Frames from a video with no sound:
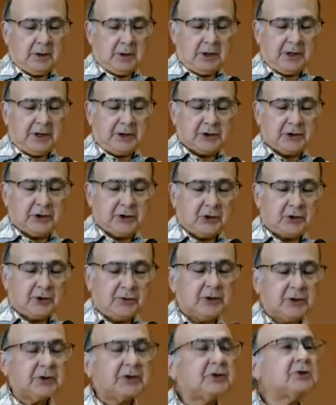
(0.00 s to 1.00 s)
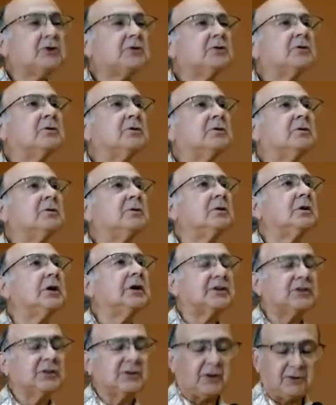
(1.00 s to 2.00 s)
like service,
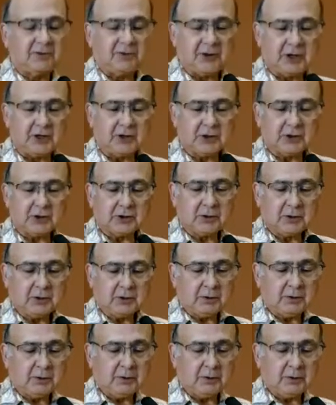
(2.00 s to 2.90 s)
like salvation.